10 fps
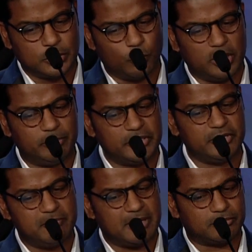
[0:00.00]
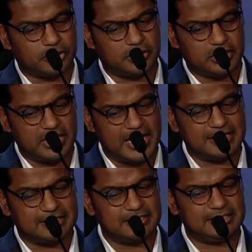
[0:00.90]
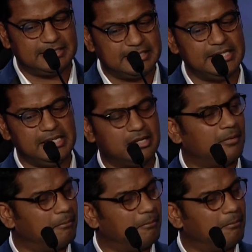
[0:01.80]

will be remembered as the C-